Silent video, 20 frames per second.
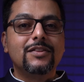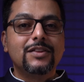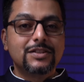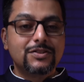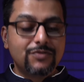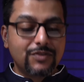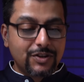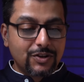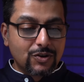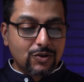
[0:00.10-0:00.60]
this
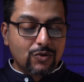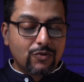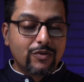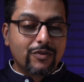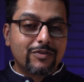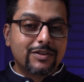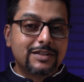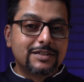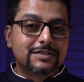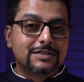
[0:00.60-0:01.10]
video, we
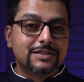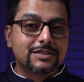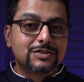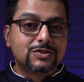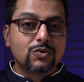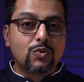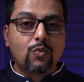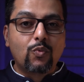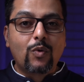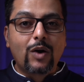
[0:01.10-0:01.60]
will discuss
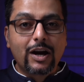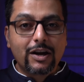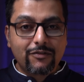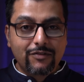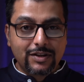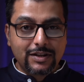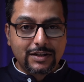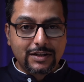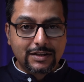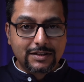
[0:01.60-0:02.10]
why
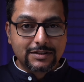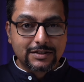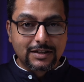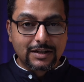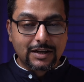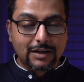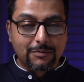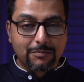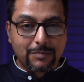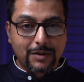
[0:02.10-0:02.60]
we need
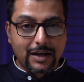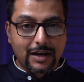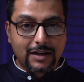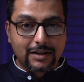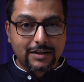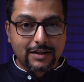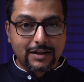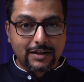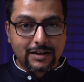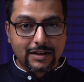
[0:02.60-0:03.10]
a
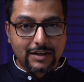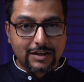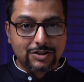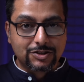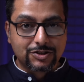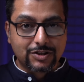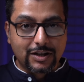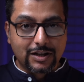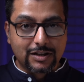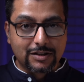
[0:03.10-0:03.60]
plan in
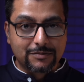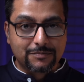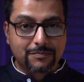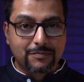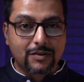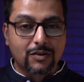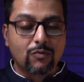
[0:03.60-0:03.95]
Agile,